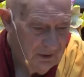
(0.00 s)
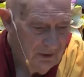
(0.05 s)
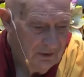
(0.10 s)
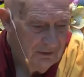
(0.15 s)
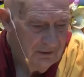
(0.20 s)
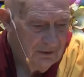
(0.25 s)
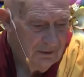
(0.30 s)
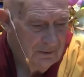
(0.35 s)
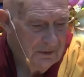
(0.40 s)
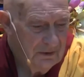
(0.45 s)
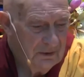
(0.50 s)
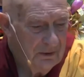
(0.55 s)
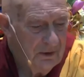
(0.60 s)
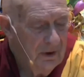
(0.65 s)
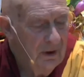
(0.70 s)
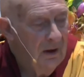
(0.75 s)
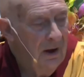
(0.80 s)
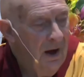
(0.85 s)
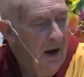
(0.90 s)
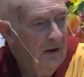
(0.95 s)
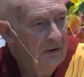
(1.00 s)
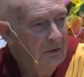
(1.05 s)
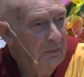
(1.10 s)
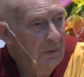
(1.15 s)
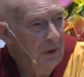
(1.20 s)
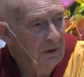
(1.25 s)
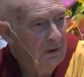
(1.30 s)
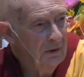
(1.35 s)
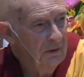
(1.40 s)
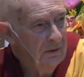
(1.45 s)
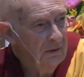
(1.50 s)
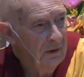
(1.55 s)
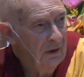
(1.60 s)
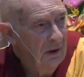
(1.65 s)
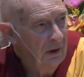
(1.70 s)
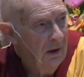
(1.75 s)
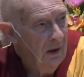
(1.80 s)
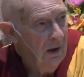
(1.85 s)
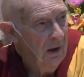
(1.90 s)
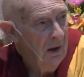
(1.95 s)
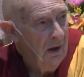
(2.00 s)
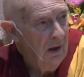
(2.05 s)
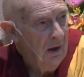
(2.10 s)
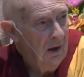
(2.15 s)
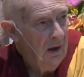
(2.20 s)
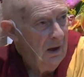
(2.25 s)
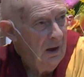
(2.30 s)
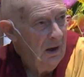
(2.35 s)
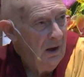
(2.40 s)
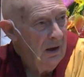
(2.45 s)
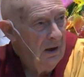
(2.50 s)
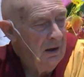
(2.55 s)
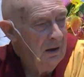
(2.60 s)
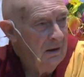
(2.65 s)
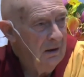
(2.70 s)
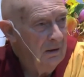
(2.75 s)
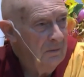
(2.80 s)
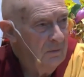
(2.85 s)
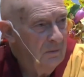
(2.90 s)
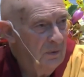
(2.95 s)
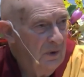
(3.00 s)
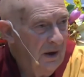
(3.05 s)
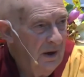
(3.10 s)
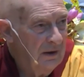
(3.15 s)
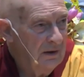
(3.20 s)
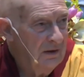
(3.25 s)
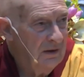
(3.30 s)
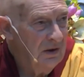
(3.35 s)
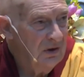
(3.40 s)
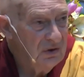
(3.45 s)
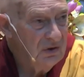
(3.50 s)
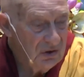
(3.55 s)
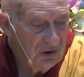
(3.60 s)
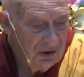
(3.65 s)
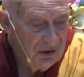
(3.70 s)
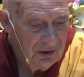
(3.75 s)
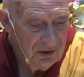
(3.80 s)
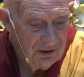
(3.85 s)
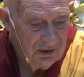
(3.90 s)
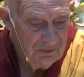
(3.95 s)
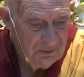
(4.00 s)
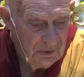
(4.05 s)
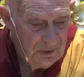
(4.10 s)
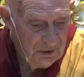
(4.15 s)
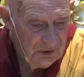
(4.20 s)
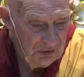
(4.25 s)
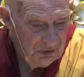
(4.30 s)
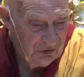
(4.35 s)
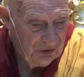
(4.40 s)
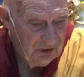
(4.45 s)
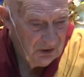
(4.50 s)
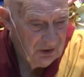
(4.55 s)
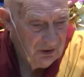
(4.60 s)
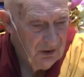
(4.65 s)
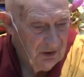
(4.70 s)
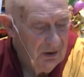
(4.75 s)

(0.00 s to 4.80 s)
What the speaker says: from the aspect of a practitioner of bodhicitta.